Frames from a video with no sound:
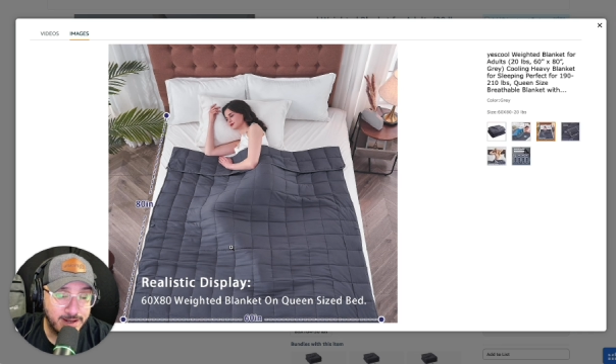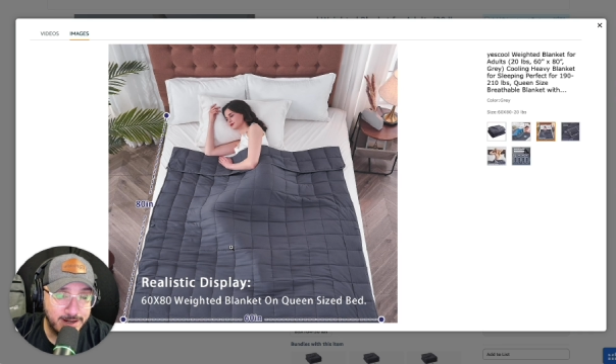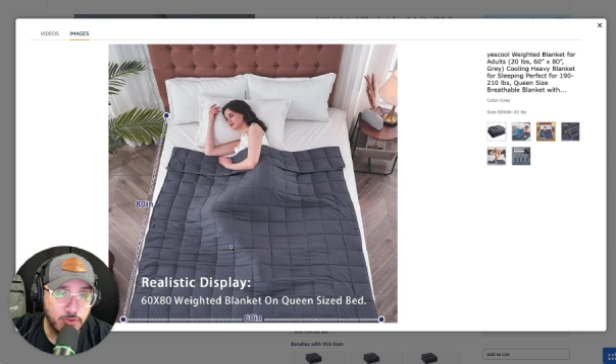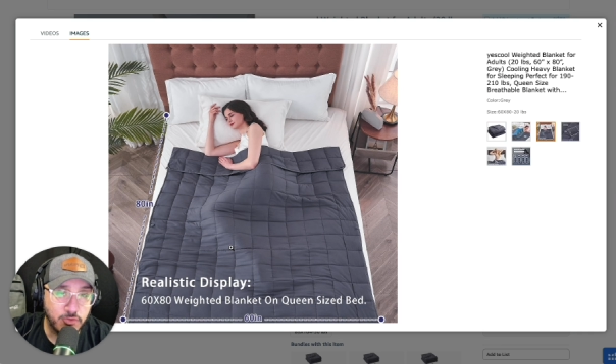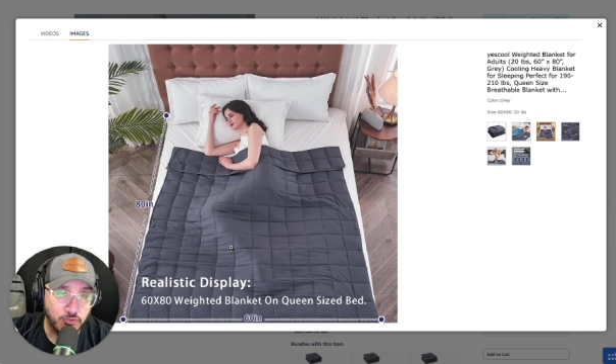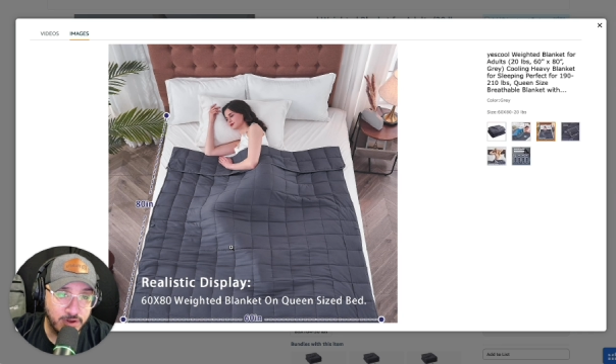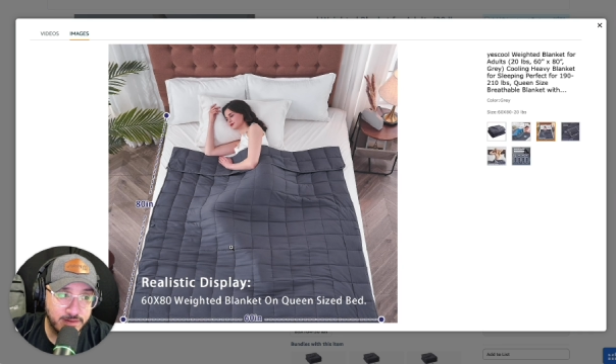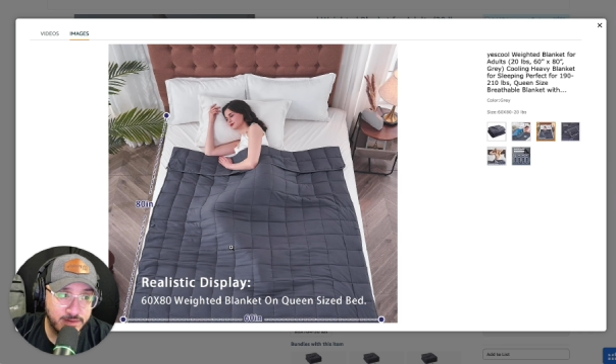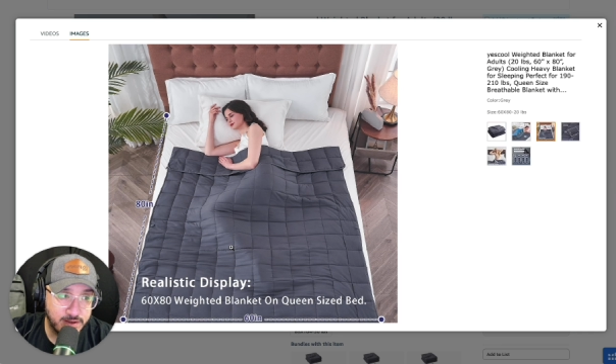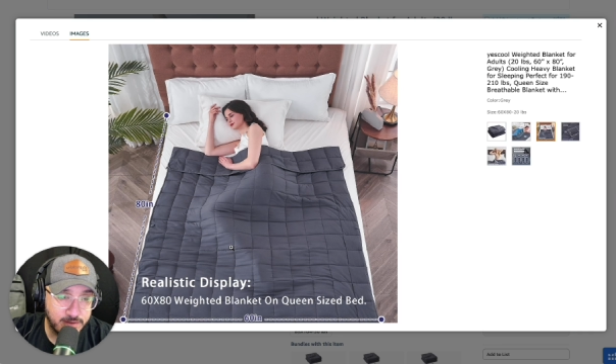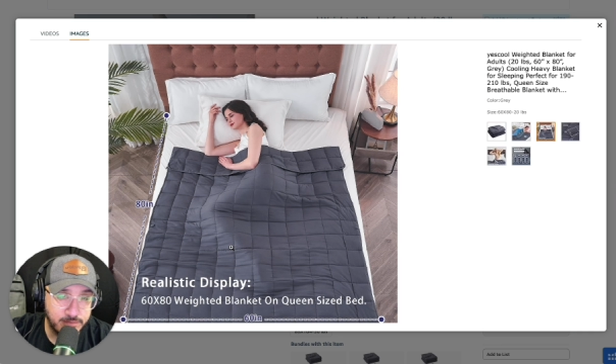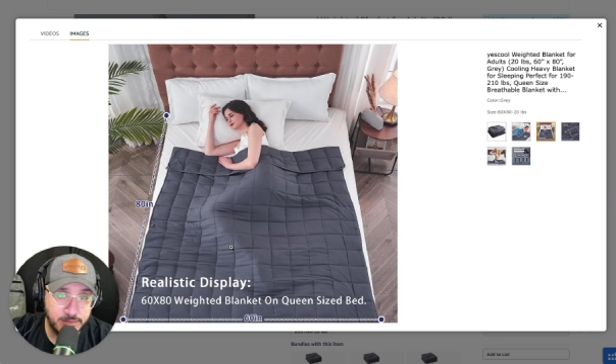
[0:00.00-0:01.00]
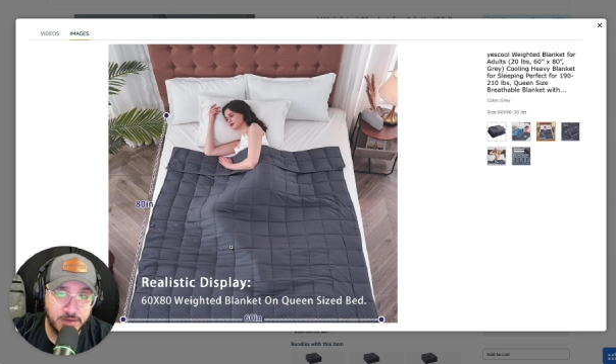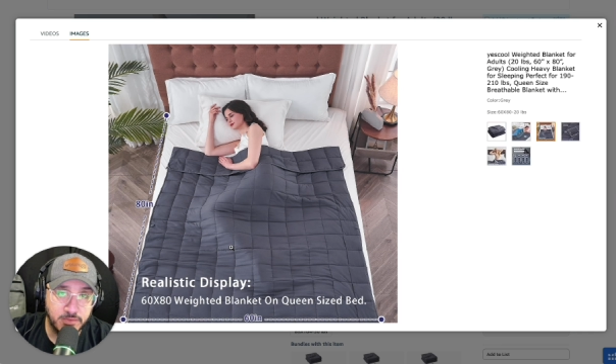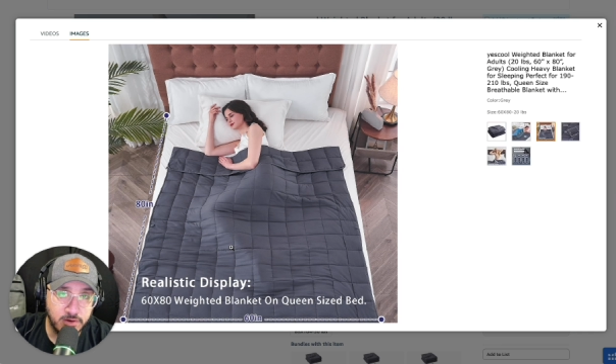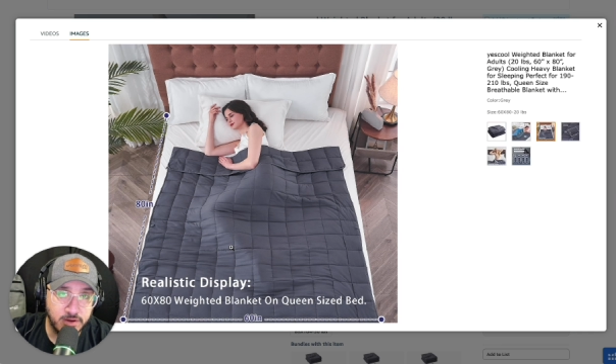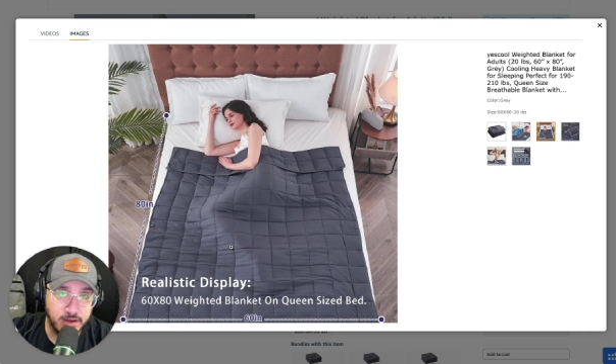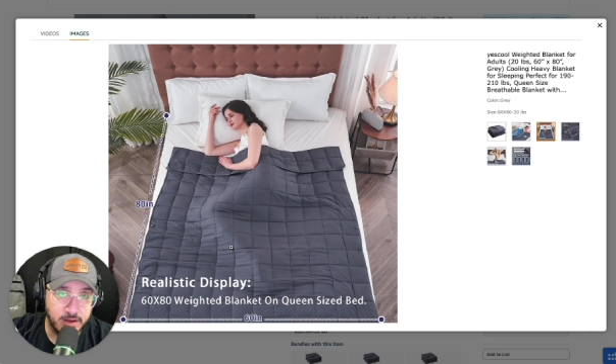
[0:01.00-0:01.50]
I know it's realistic. I'm
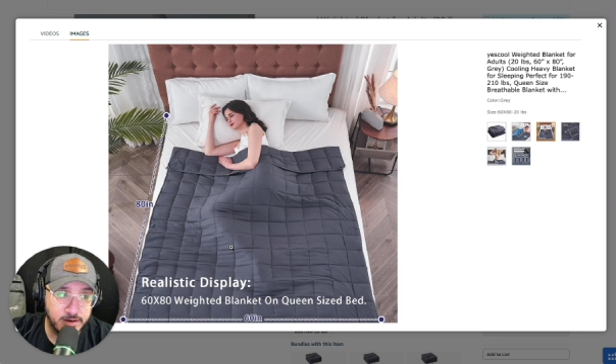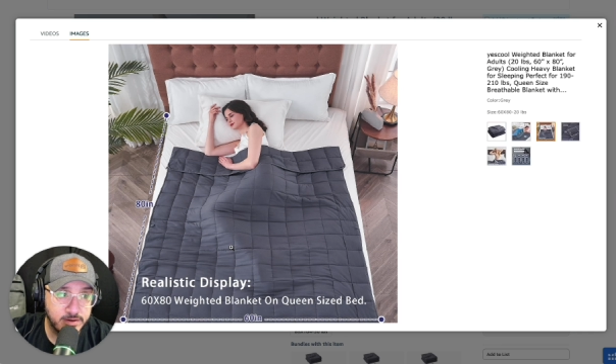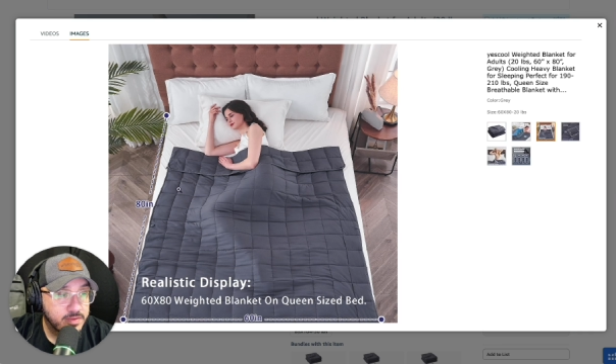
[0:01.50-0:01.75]
looking at it.